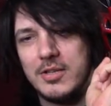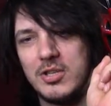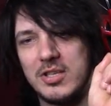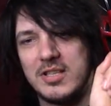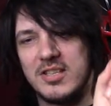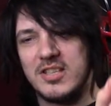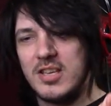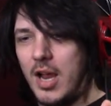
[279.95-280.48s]

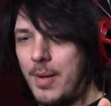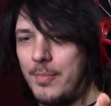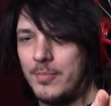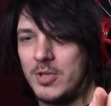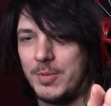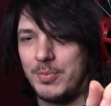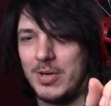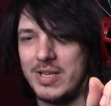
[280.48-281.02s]
just some
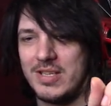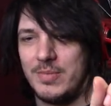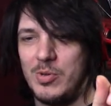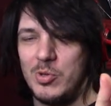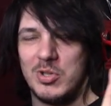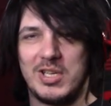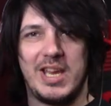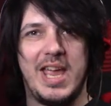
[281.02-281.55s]
depressing music,